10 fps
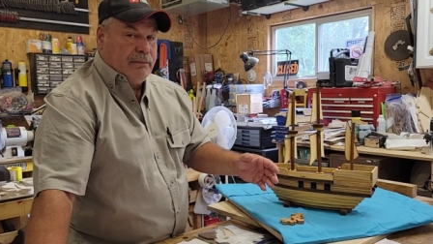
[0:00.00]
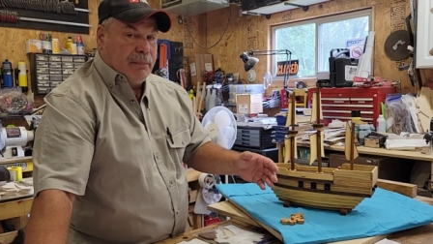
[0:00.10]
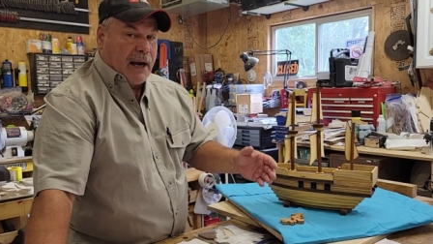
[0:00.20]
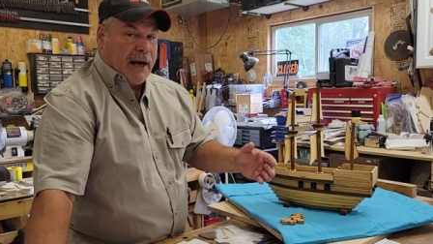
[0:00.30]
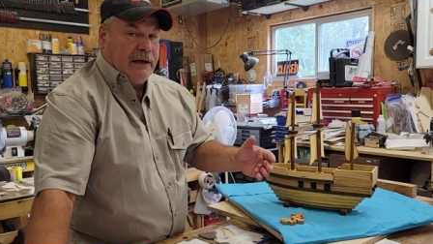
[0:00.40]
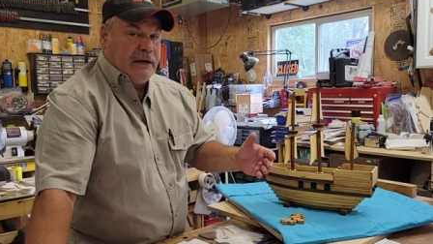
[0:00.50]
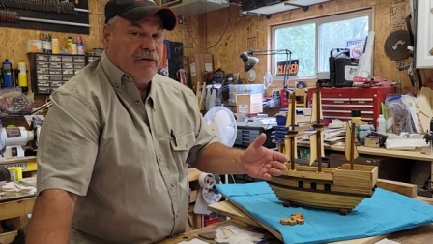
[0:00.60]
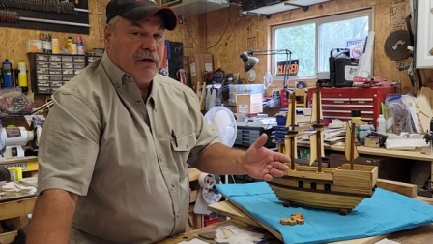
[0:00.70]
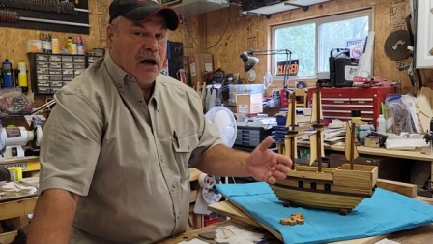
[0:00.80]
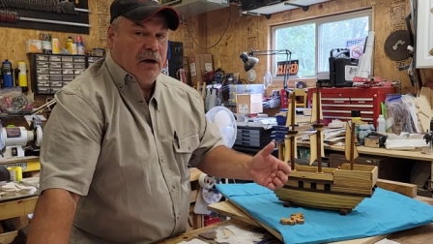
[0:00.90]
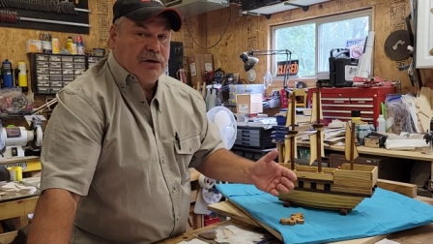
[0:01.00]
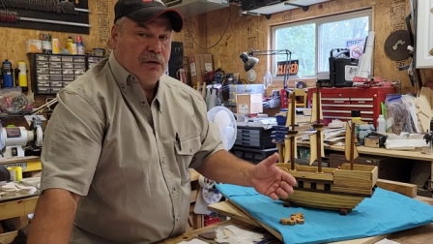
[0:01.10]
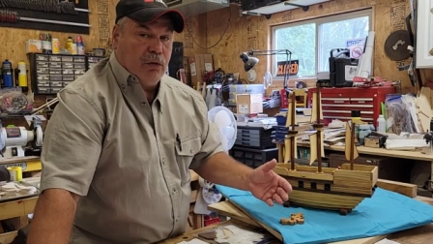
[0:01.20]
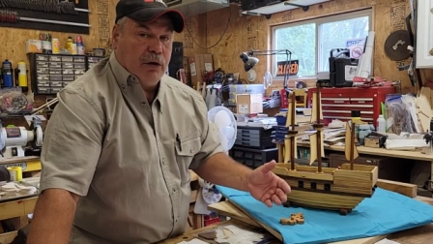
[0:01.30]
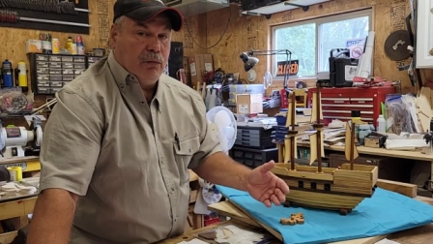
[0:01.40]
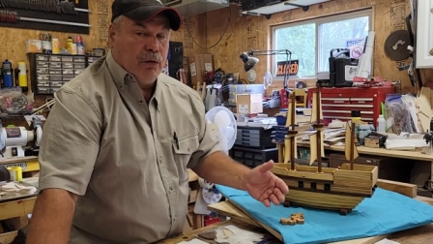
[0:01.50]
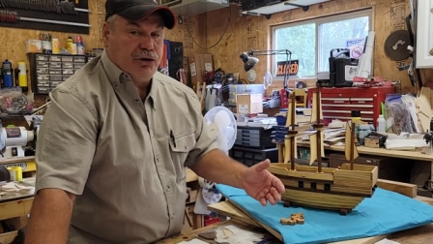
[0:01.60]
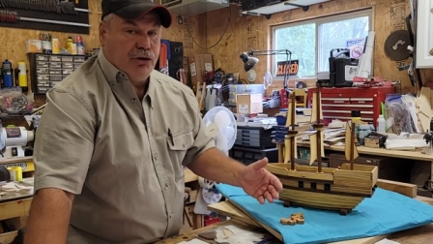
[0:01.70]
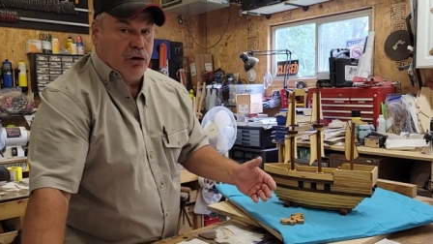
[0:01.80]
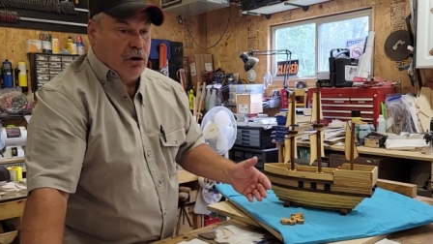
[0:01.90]
buying different colors of wood,
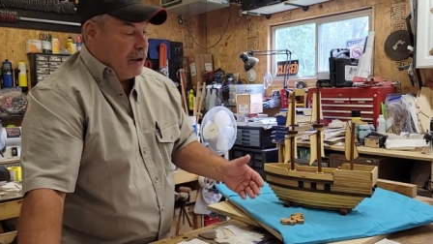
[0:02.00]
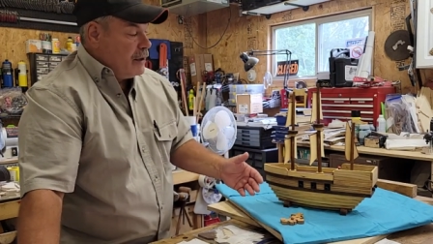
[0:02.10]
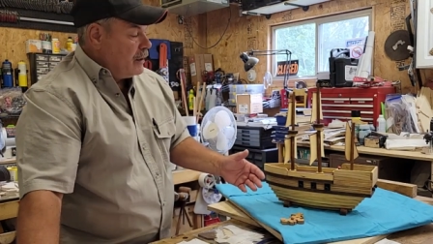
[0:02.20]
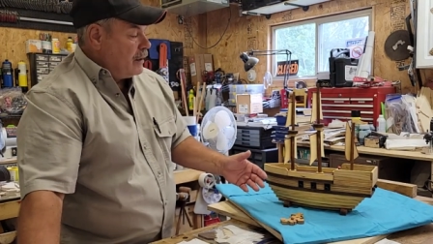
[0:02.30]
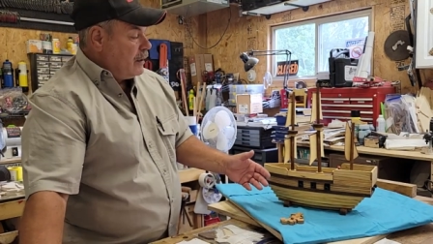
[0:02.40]
which you could,